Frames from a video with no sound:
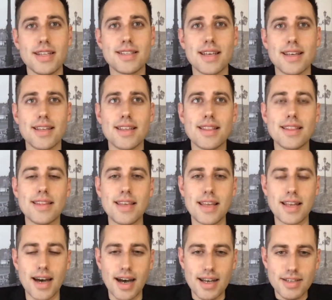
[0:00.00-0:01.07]
to
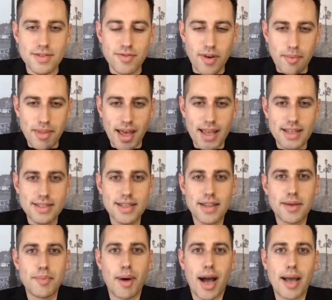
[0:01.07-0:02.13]
lead us from that into
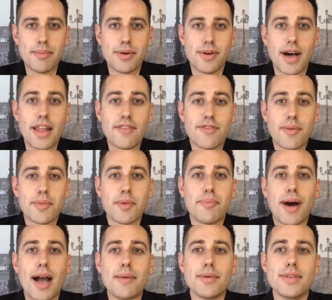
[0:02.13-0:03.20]
the Bible, and from the
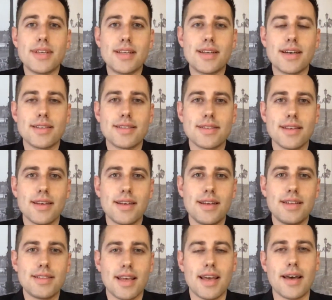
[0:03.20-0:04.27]
Bible lead us
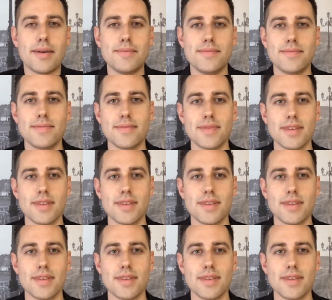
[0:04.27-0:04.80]
to him.